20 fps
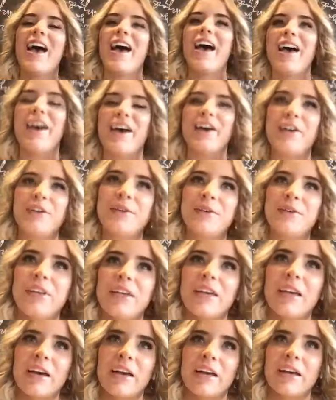And
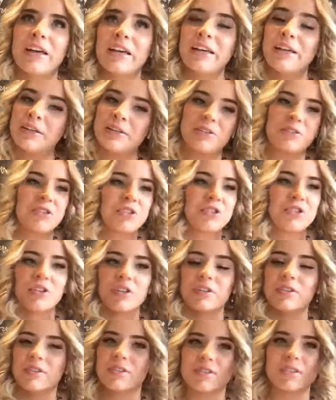yeah, it's
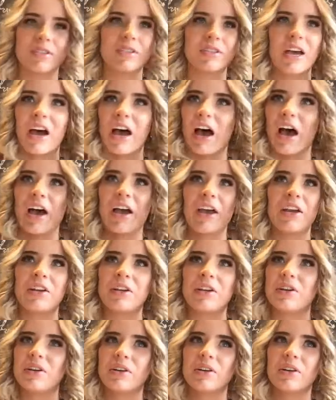just, I,
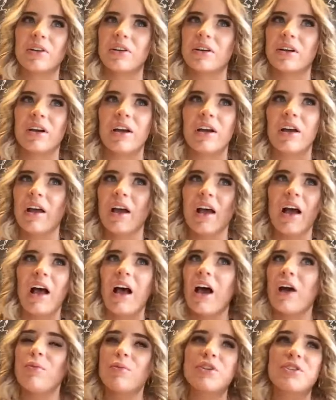
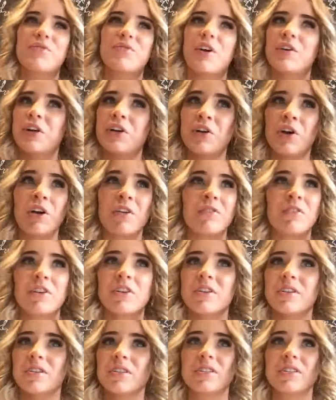I was very
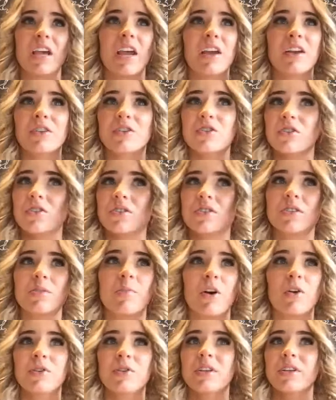nervous, anxious
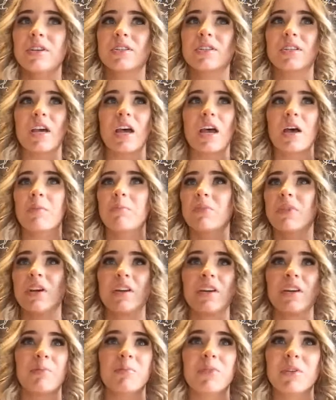about the exam
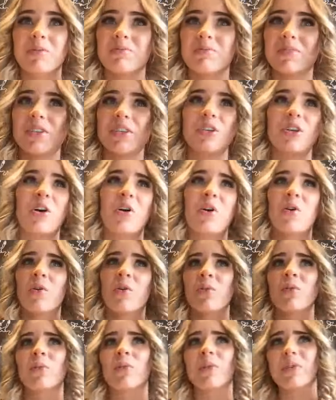that I'm, you
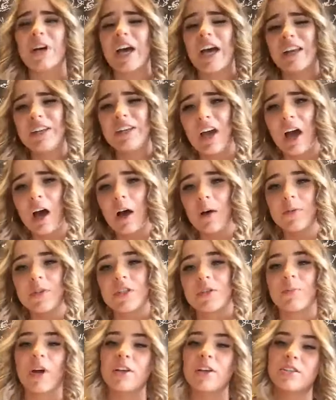know, had doubts
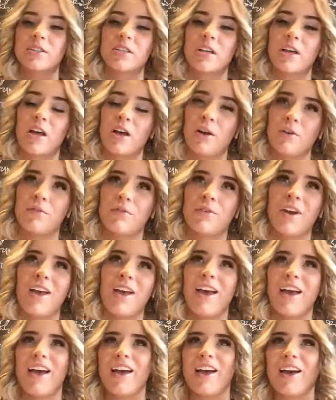in myself.
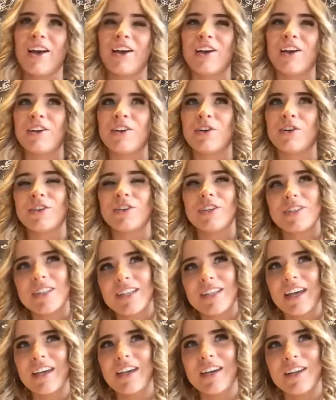And on the
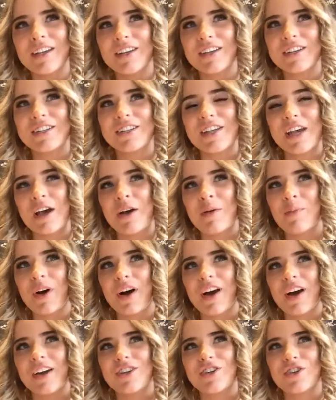second exam,
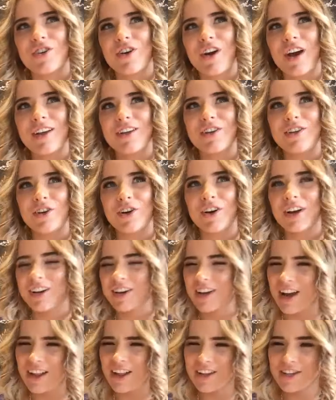I tried your
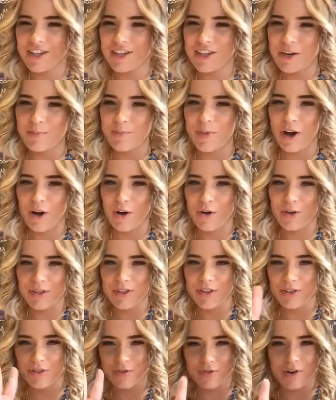analogy about
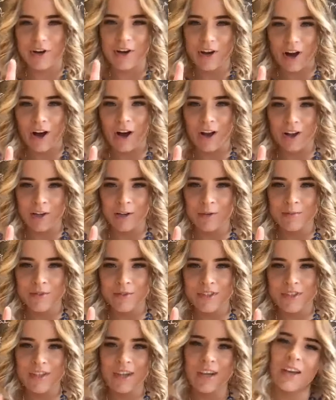the three
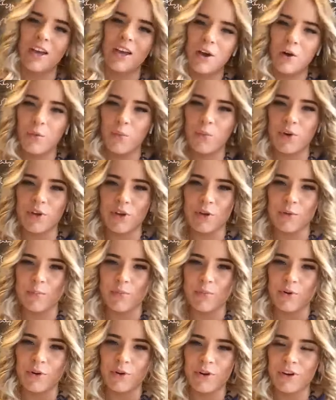columns. When you
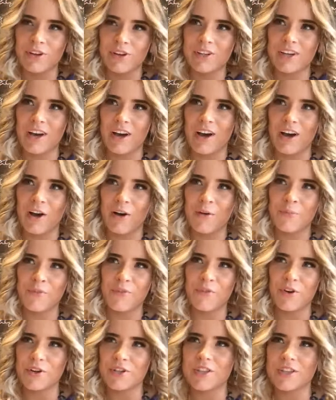put uh,
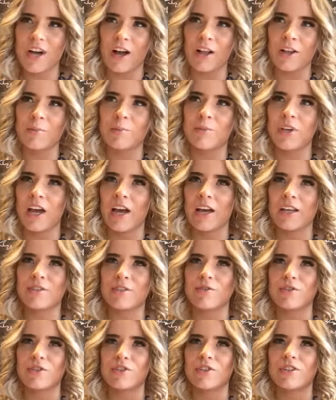first column, the
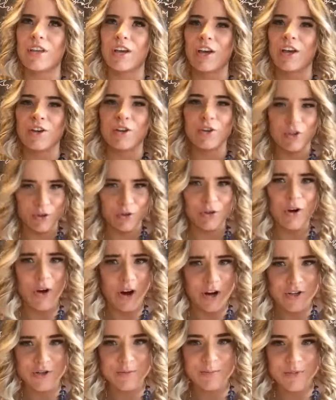answers that you know one
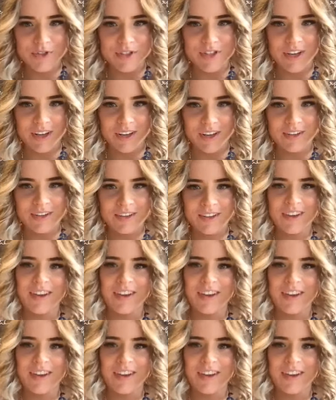hundred percent,